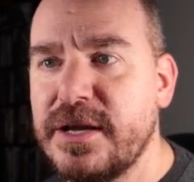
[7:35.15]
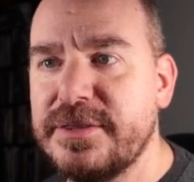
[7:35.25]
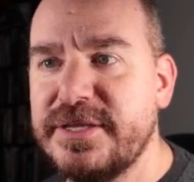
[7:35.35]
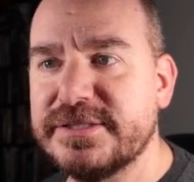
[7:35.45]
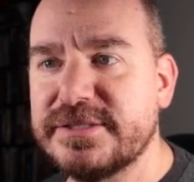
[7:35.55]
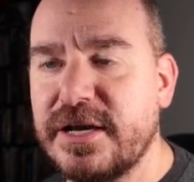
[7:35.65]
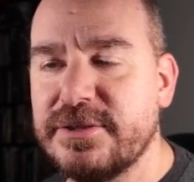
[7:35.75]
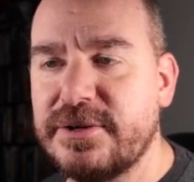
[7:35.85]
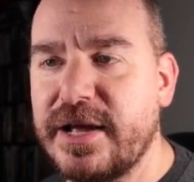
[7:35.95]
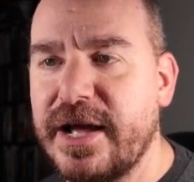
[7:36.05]
This
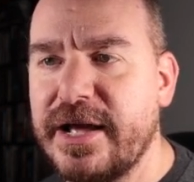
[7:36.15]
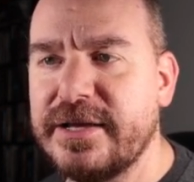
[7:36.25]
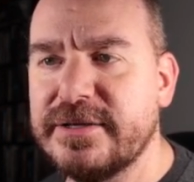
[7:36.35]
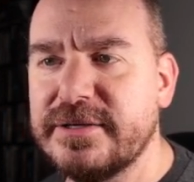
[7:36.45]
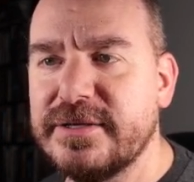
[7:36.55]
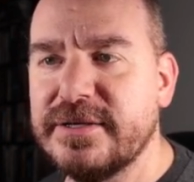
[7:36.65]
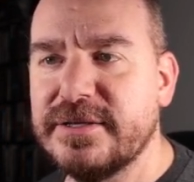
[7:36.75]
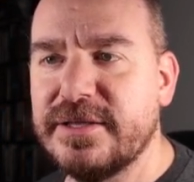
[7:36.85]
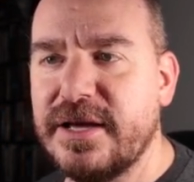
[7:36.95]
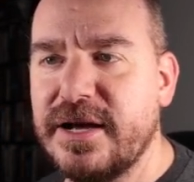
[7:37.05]
other guy,
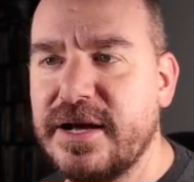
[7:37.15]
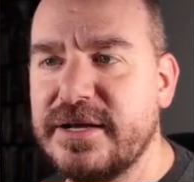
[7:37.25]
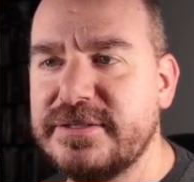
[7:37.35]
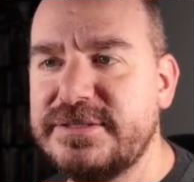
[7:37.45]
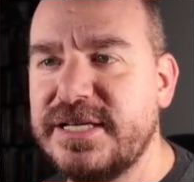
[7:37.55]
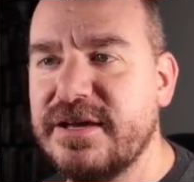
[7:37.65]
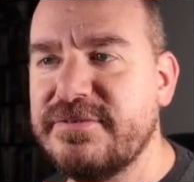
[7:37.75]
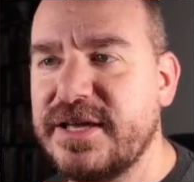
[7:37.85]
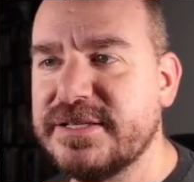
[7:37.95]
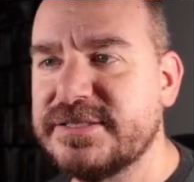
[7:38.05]
uh, dev
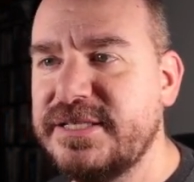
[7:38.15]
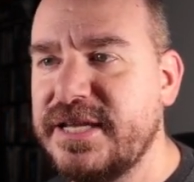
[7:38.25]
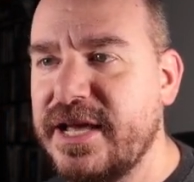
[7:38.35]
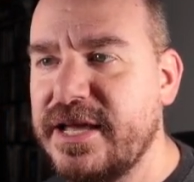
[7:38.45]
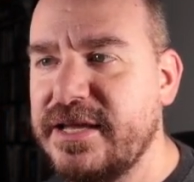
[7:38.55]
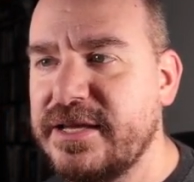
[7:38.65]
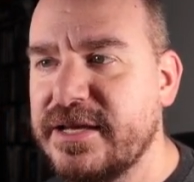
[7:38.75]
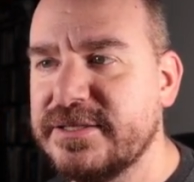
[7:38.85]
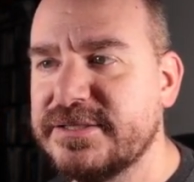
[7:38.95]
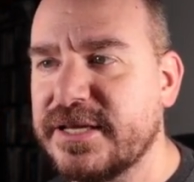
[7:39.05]
SDA,
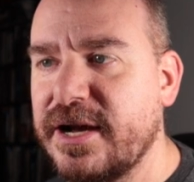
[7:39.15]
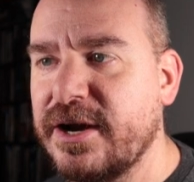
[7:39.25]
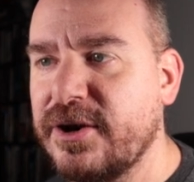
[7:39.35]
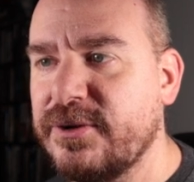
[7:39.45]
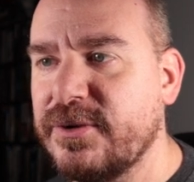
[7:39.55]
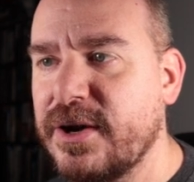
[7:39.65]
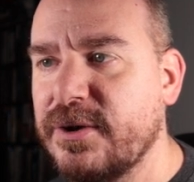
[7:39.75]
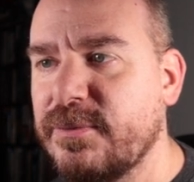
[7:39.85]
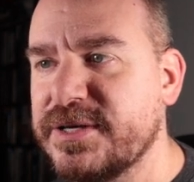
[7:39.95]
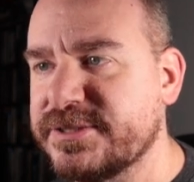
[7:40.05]
is our uh,
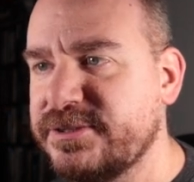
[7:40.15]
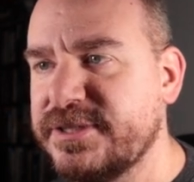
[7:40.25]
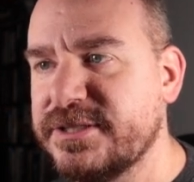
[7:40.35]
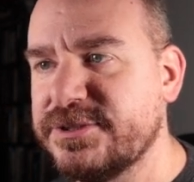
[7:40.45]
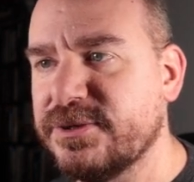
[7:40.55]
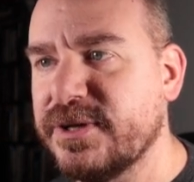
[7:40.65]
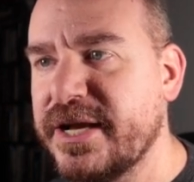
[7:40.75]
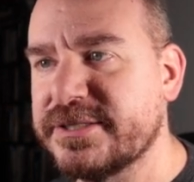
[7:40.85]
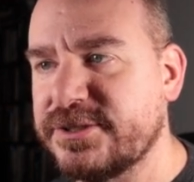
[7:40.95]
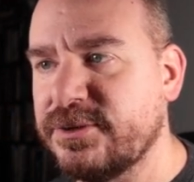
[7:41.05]
Western Digital
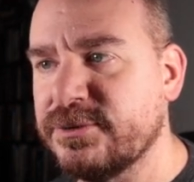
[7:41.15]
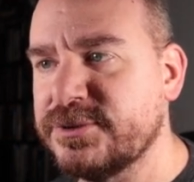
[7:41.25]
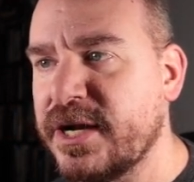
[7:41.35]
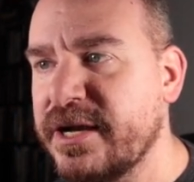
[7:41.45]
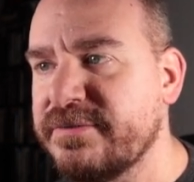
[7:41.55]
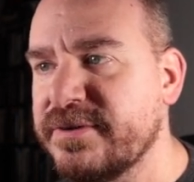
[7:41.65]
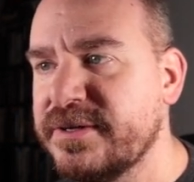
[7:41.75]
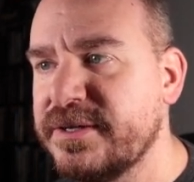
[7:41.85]
external drive.